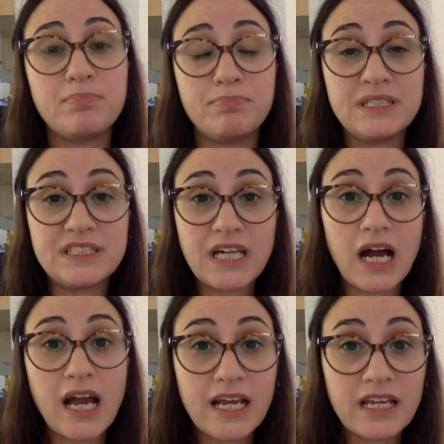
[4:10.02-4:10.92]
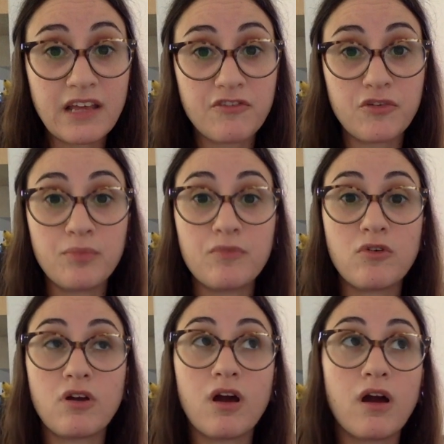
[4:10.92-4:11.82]
beside if you
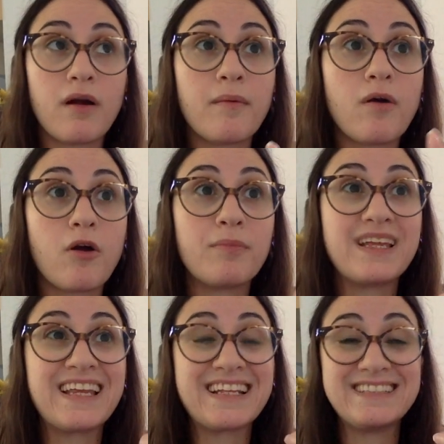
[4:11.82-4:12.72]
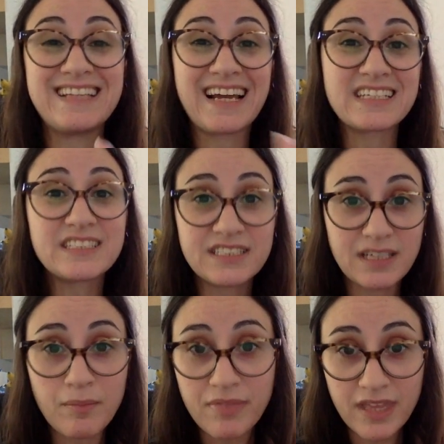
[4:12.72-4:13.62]
are meaning next to
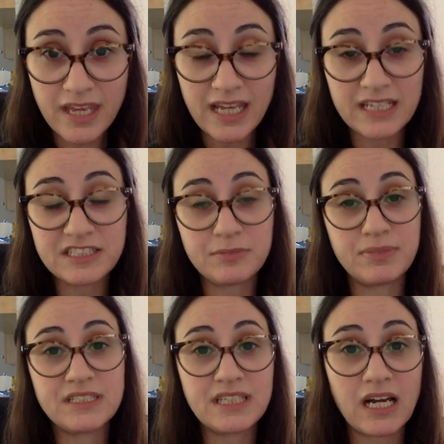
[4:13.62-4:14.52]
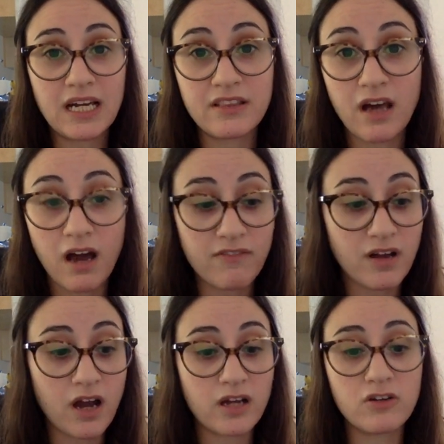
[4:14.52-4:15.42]
something. It is beside. The
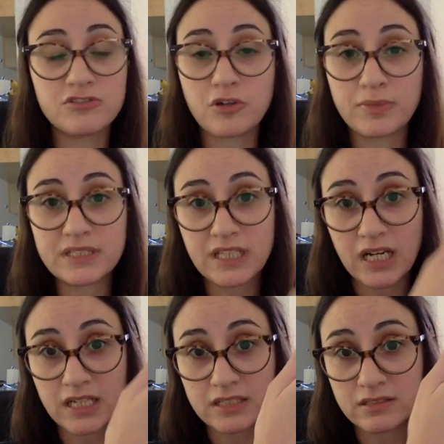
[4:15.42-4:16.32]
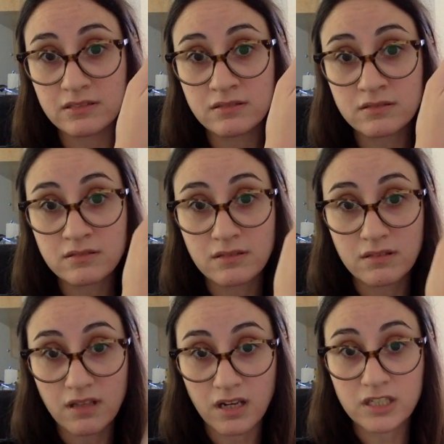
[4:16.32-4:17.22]
avocados are beside
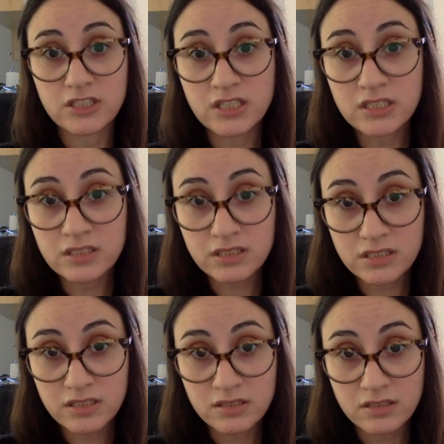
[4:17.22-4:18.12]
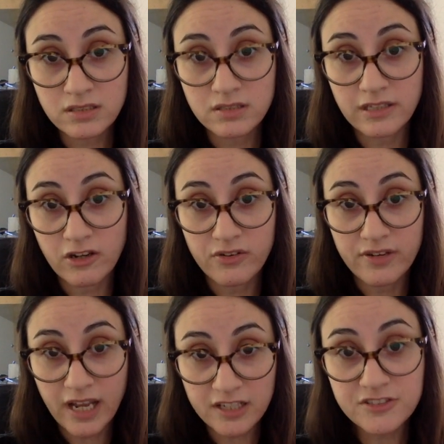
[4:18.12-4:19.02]
the onions. They're
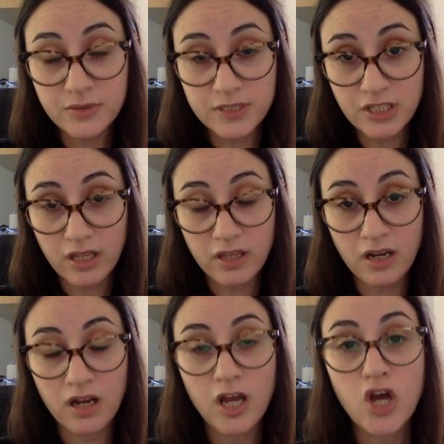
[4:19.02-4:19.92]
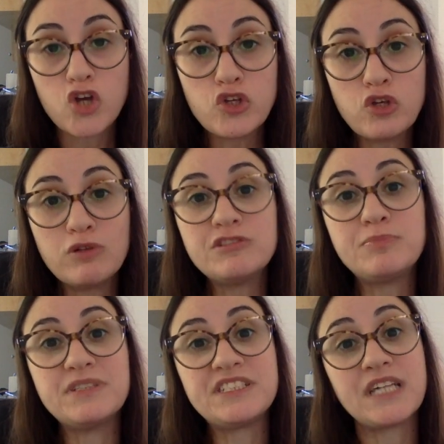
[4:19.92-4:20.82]
next to each other. Use
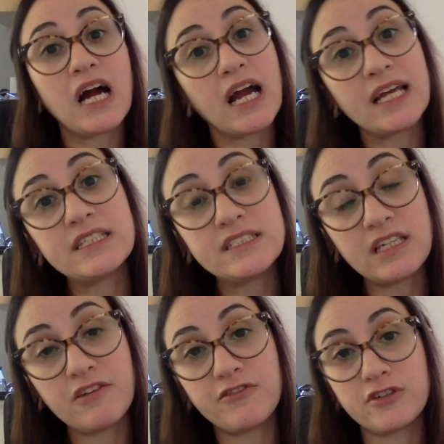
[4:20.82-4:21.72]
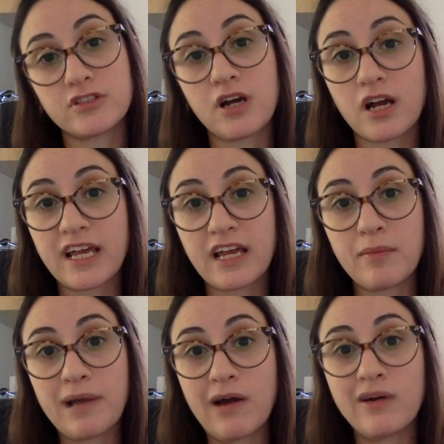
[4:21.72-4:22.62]
besides if you're talking
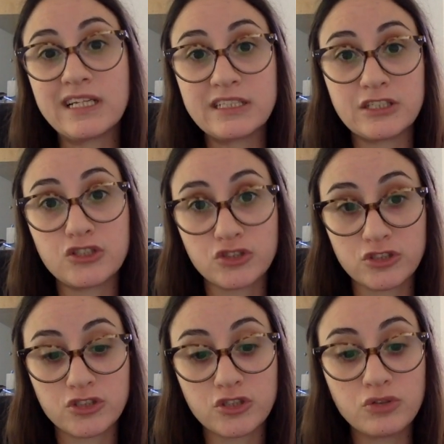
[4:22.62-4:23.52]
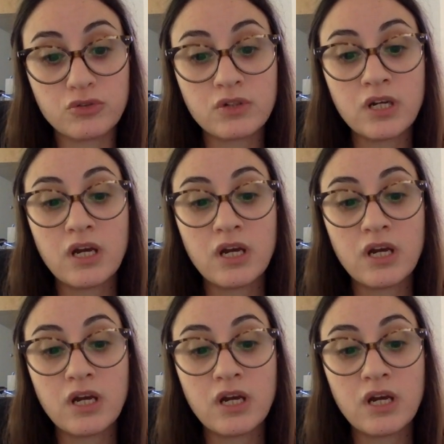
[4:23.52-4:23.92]
about in addition to.